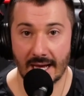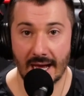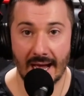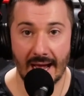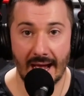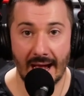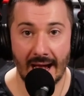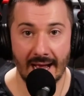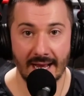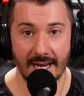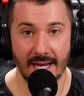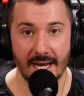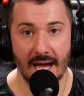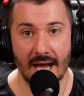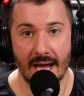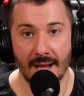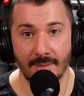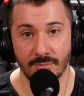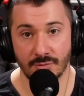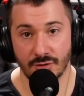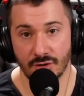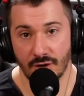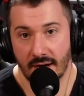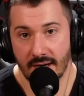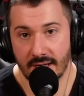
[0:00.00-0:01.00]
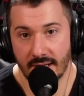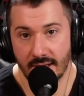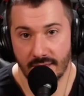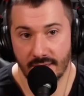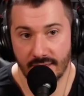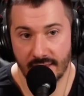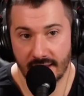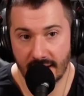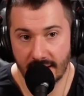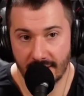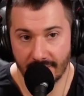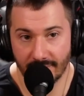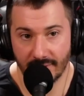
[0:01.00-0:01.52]
I'm trying to
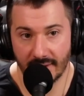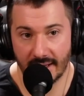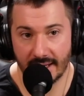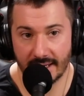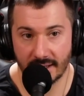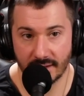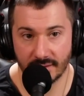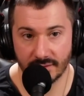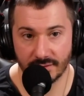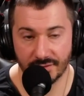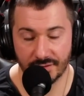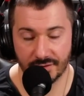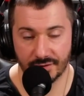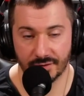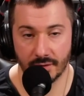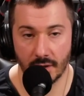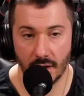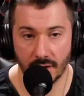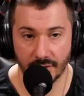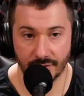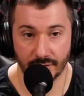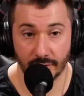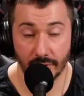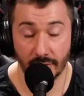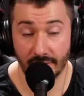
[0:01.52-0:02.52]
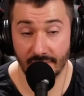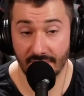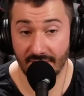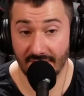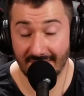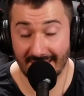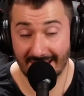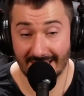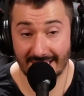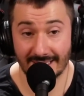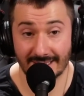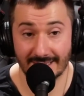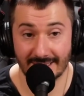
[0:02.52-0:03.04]
think of like certain
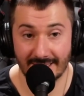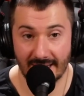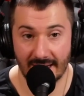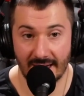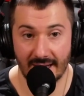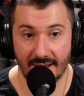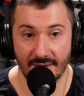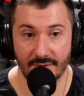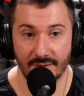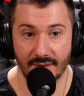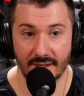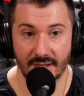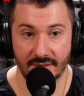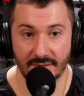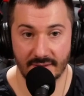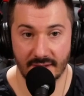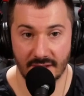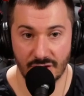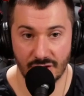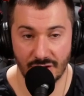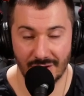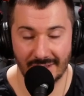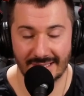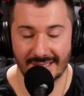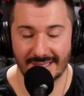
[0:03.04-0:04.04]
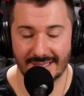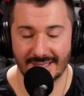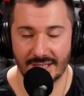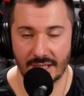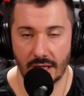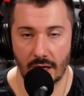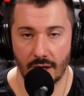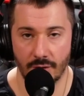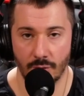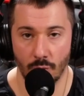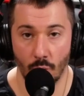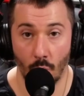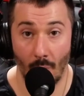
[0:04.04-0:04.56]
things that I think that she's
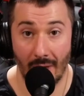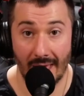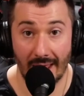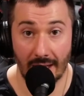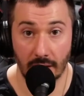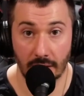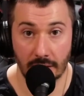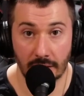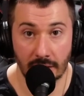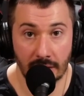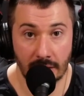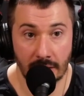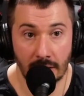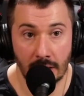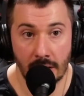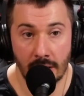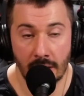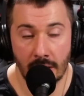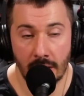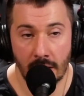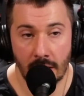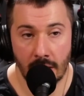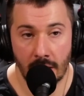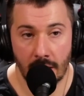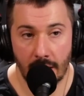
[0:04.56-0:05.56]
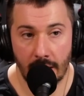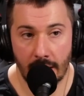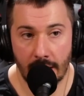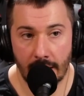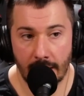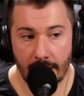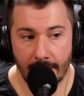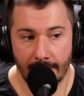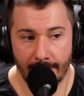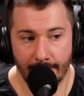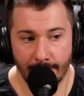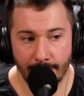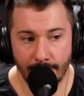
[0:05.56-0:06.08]
done well.
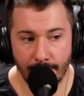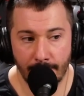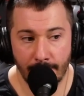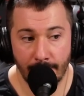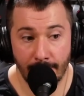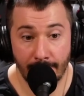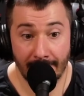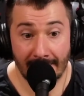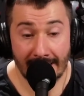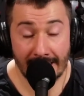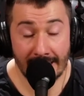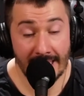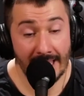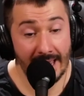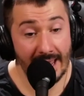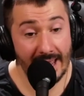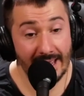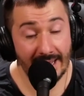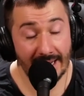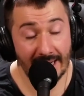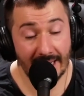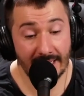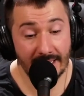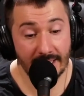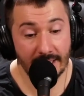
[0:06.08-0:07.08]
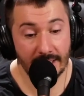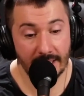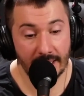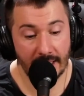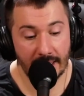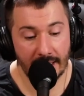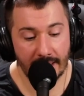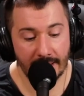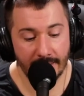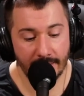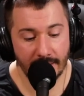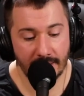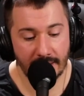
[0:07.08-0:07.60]
And
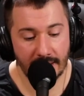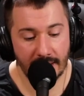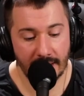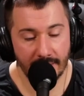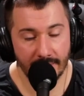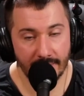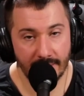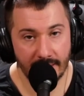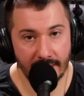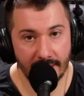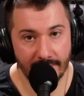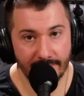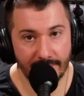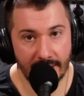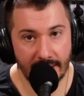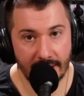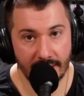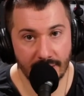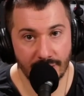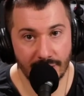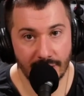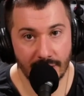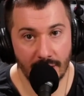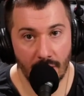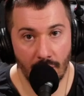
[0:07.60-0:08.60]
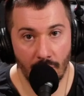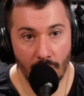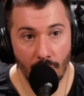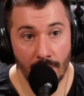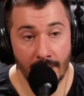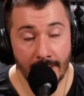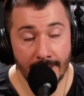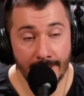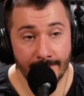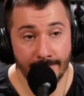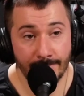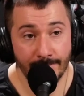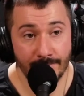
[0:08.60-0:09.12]
I can't think of any. So,
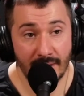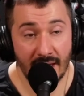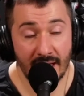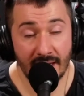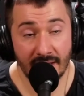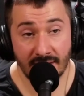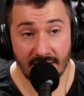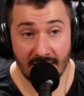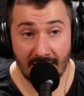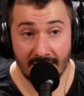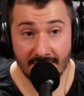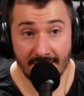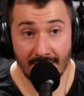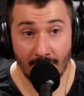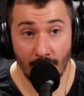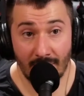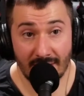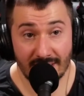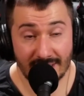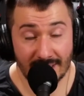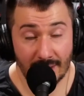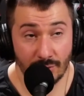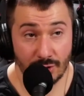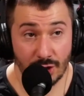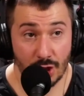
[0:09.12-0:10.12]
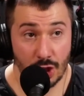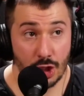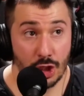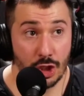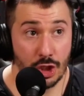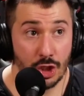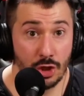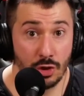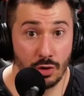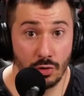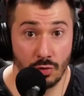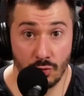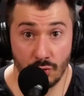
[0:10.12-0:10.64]
and Kanye West, I was a
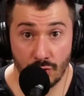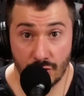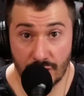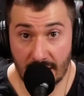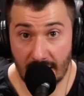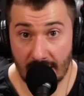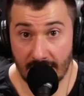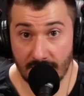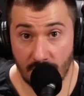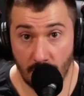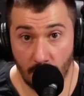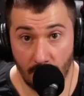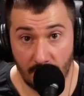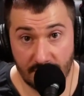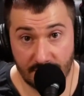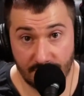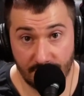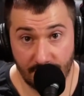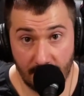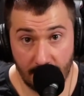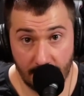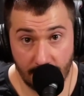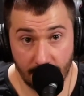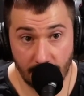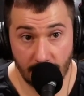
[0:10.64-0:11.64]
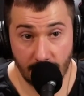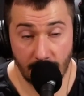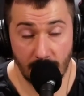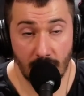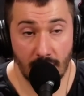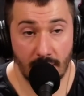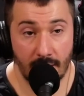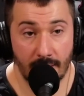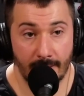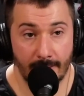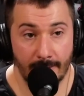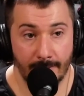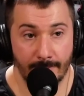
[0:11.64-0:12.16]
huge Kanye West fan.
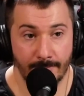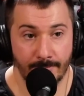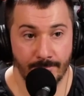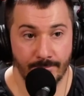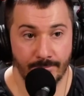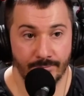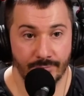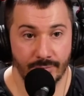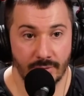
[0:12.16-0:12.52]
And